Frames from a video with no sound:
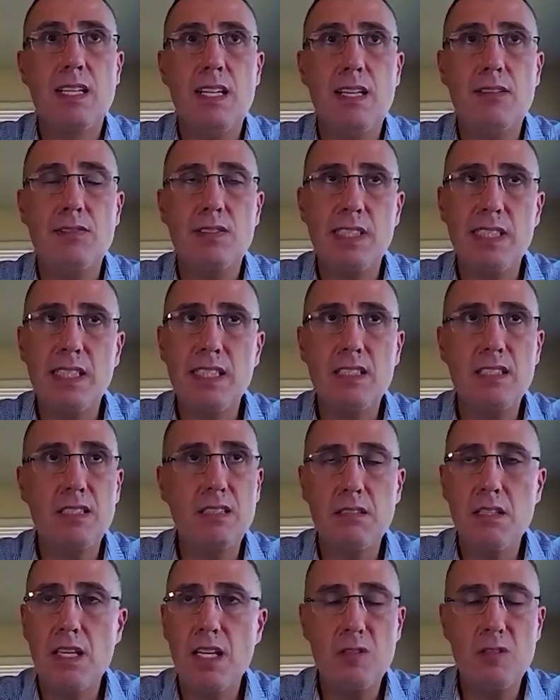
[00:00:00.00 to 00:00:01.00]
I've seen
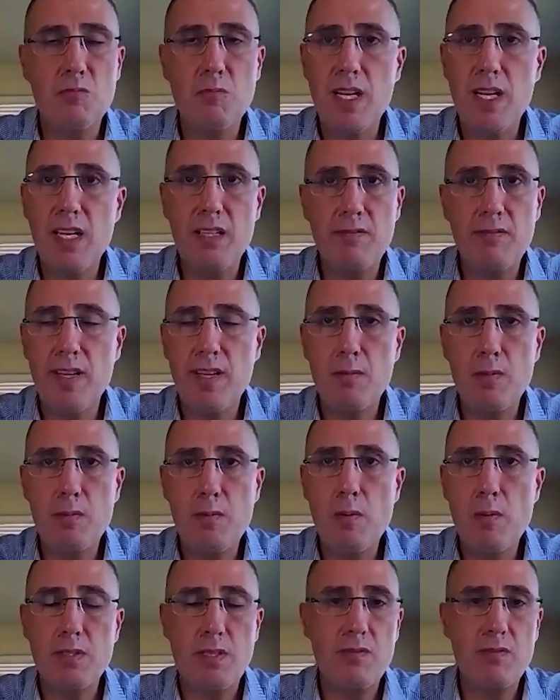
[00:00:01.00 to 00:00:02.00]
a lot of my family
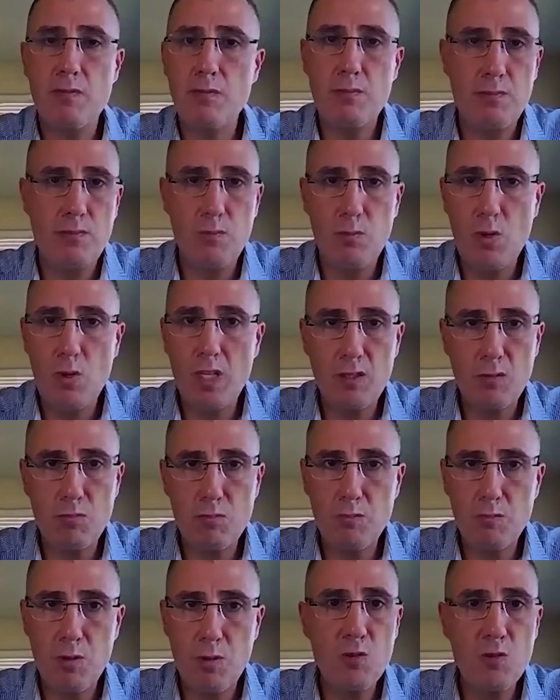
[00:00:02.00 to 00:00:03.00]
members, I've watched
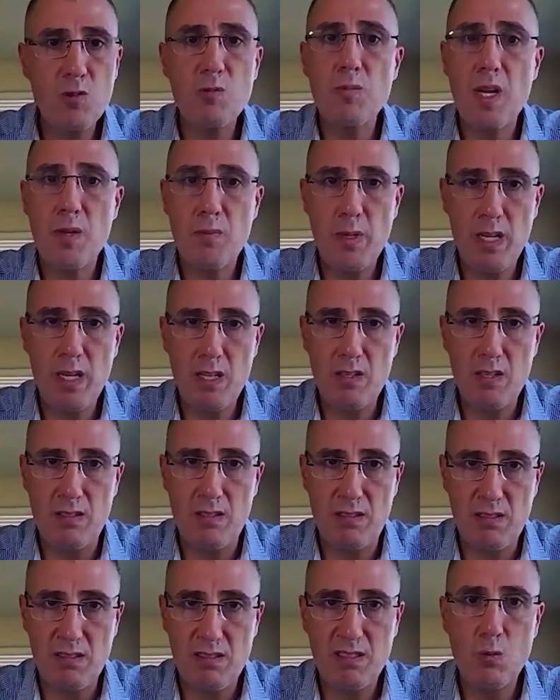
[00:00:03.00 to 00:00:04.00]
both of my
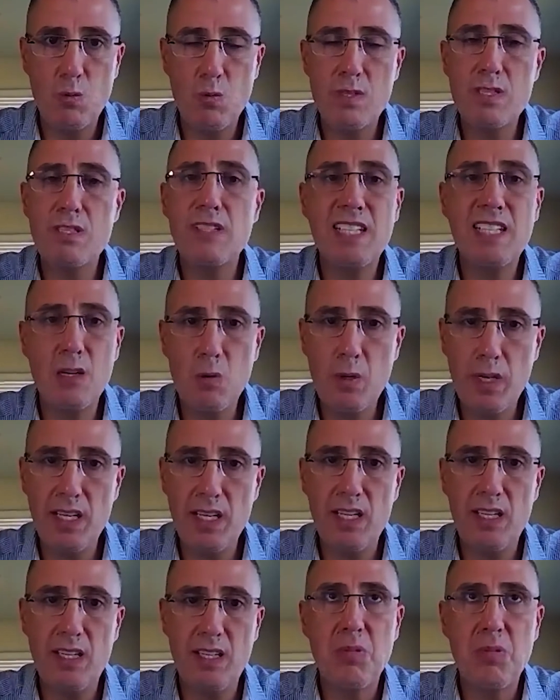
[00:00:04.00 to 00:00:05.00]
parents withering
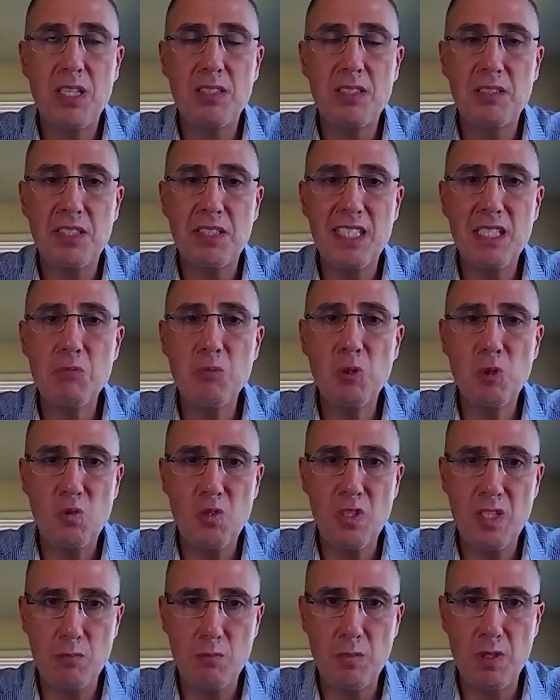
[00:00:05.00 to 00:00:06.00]
away under chemo
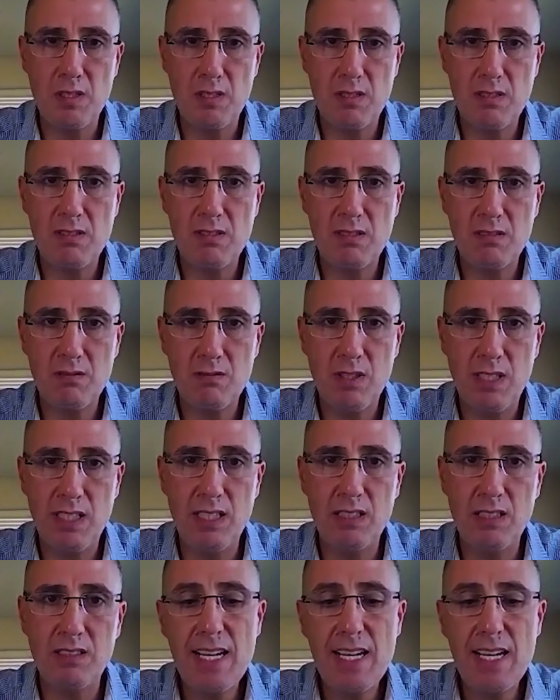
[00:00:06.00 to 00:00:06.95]
treatments, right?